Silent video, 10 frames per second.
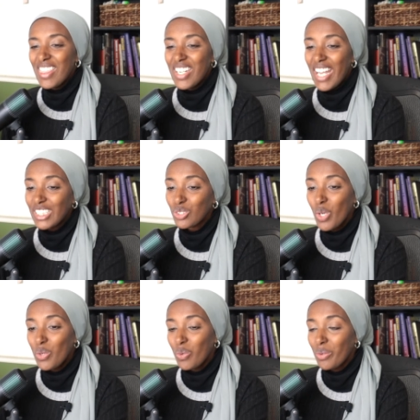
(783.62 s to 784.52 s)
And the next
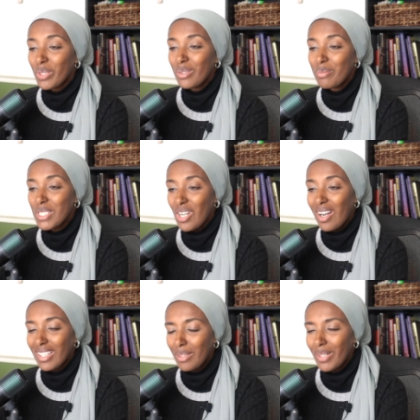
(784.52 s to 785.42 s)
one, what are we going to be
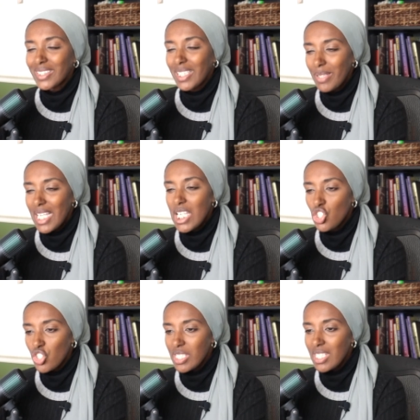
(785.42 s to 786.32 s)
talking about? It's going to be
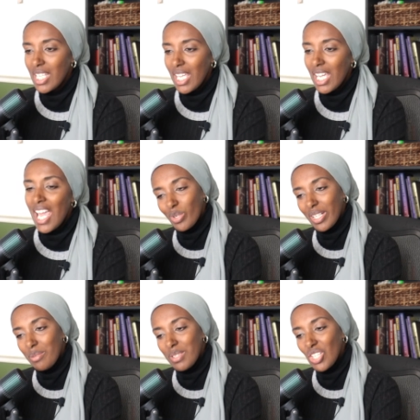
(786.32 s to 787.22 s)
interesting. We're
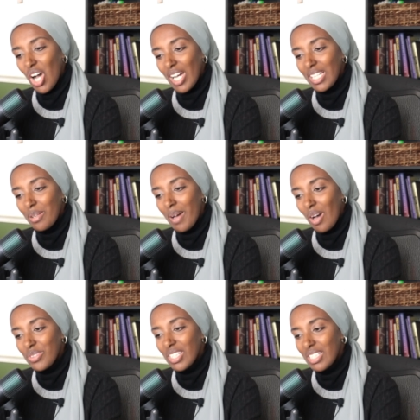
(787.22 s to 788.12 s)
going to be talking
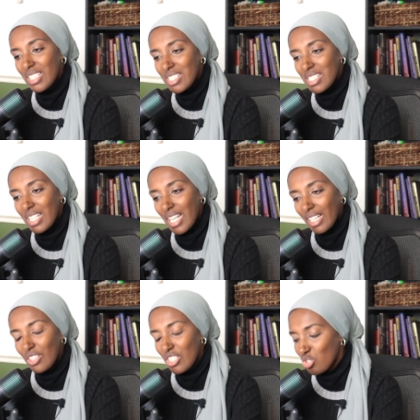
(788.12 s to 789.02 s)
about the
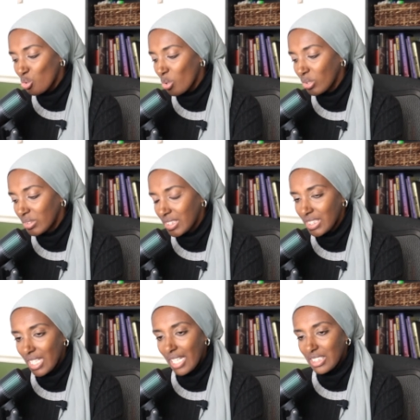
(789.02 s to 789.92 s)
disconnect, the historical
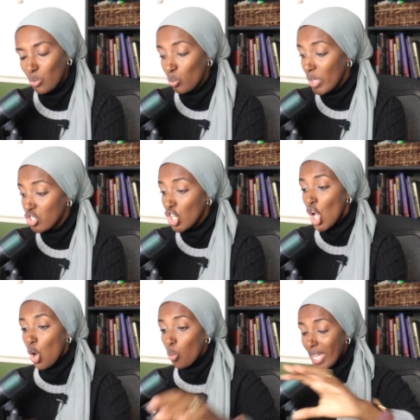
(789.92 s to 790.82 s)
disconnect in which
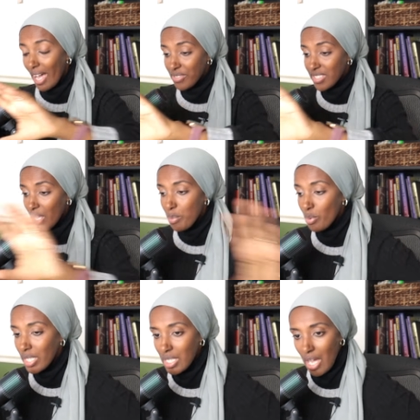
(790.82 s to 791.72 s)
we have
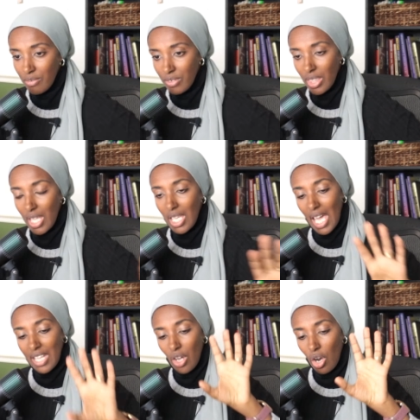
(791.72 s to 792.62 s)
separated everything
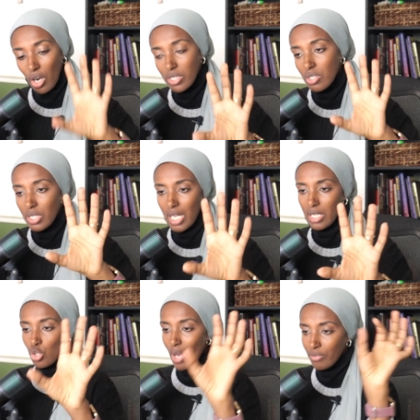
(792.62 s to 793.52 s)
and the hearts are
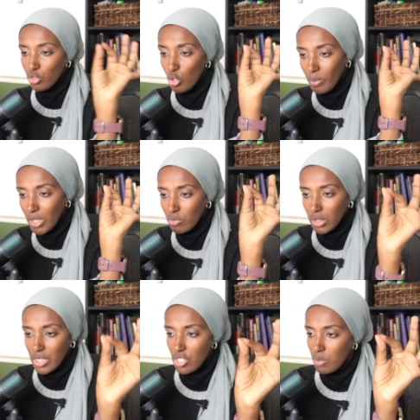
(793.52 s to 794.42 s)
dead. You have too many
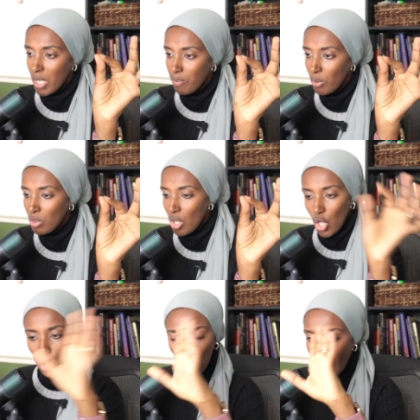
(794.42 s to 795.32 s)
religious people
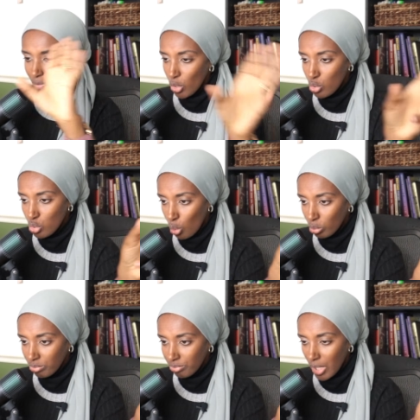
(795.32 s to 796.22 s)
who have no soul.
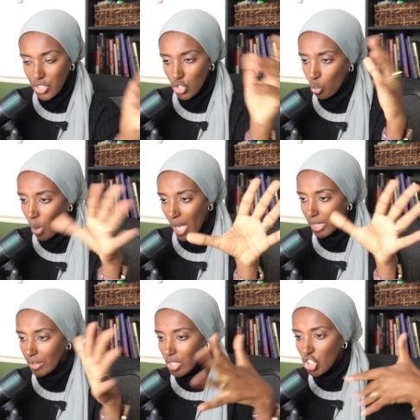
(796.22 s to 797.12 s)
They're just
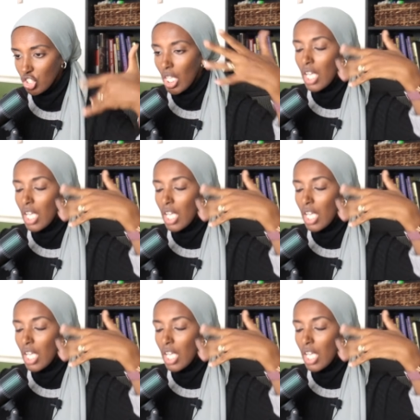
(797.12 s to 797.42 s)
walking, they're just